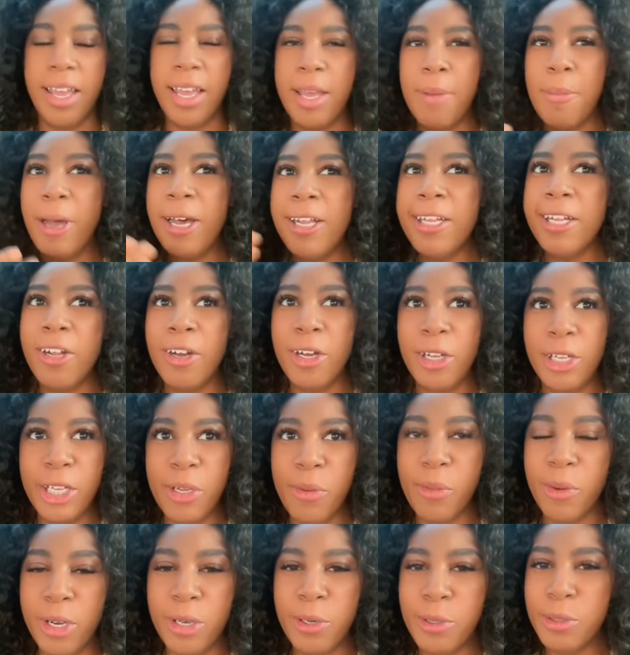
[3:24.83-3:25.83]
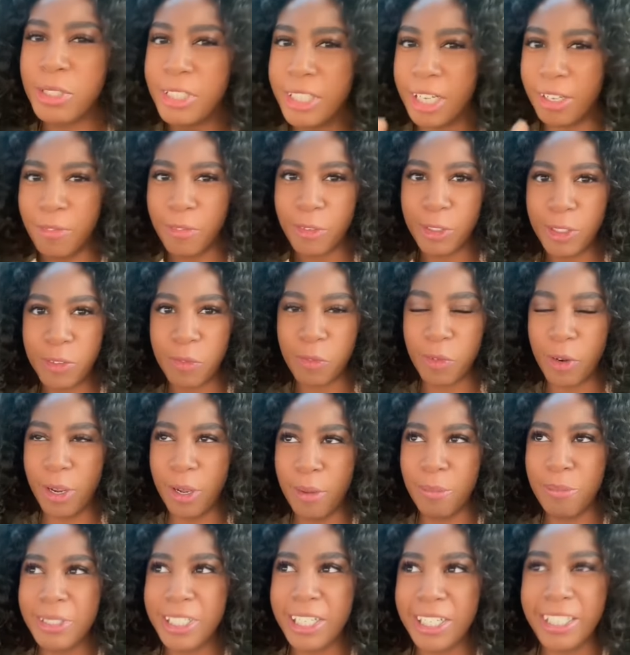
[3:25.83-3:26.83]
Am I the only one who suffers
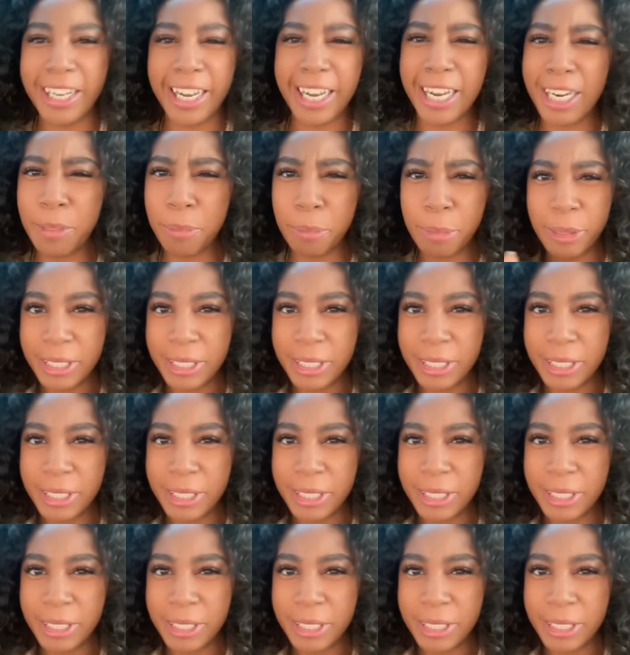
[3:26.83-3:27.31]
from delayed